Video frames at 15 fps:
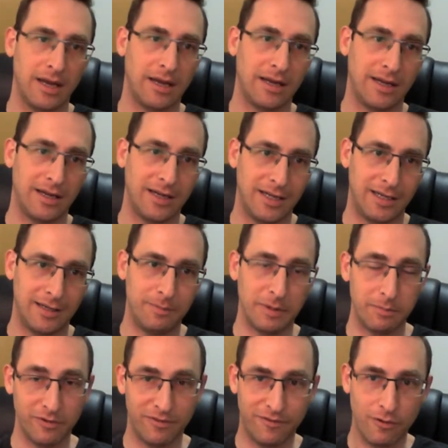
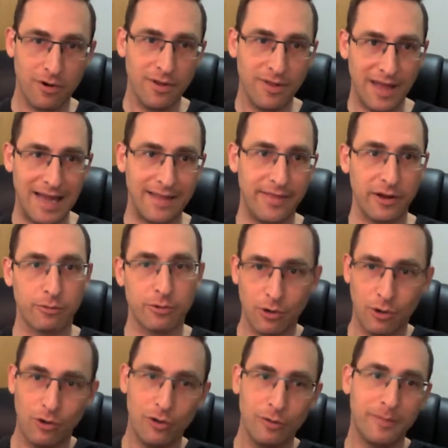But before that, there were a
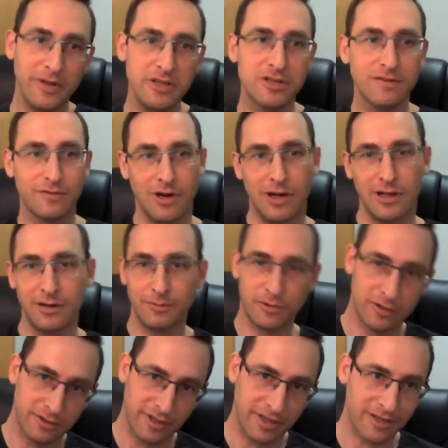whole bunch of
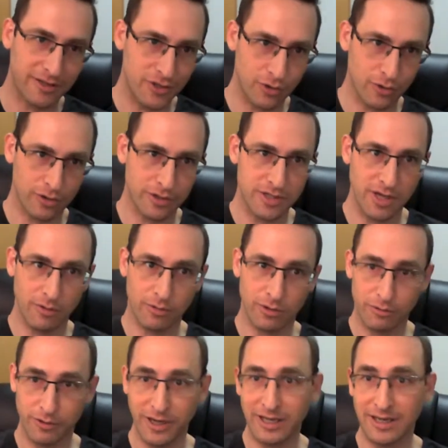columnar data stores that
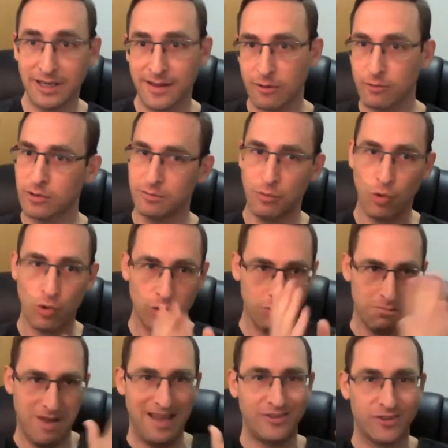were created that were
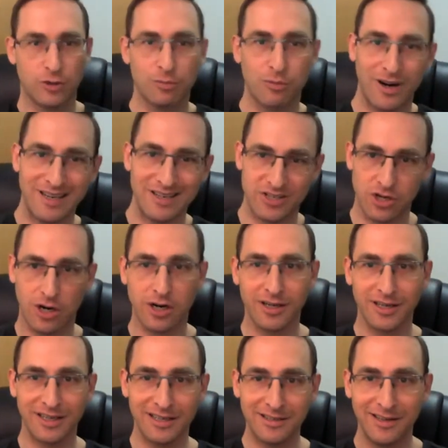more enterprise
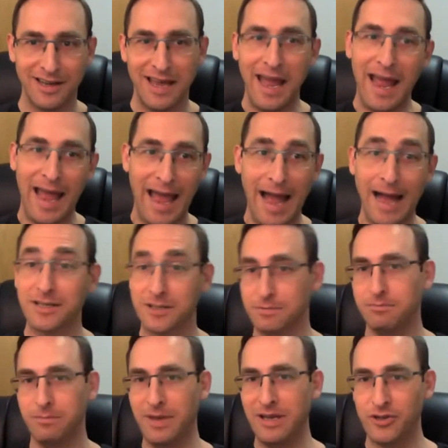targeted at
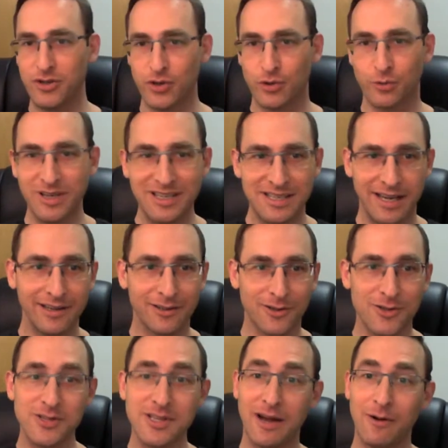major
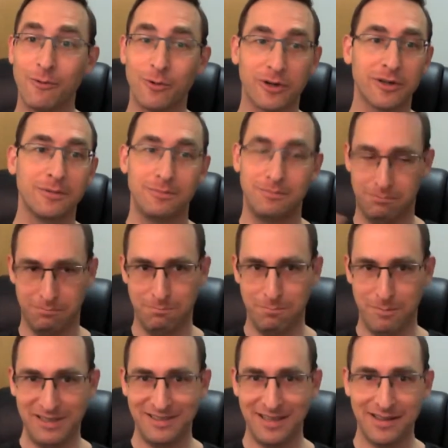retailers that were
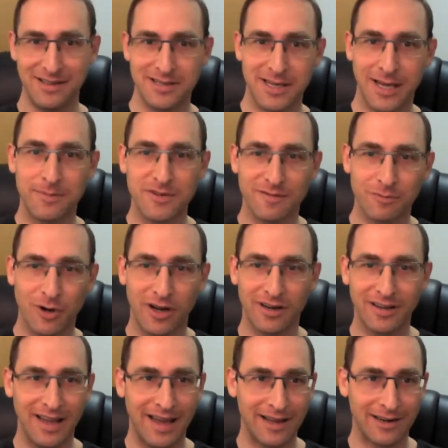building these types of
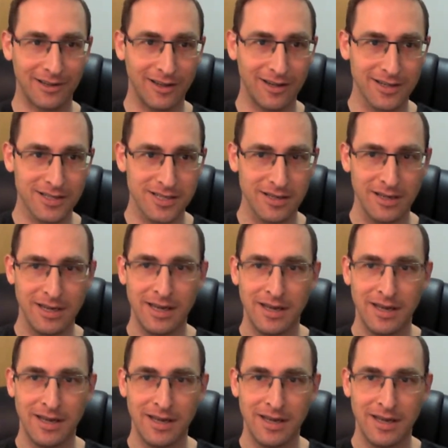product catalogs.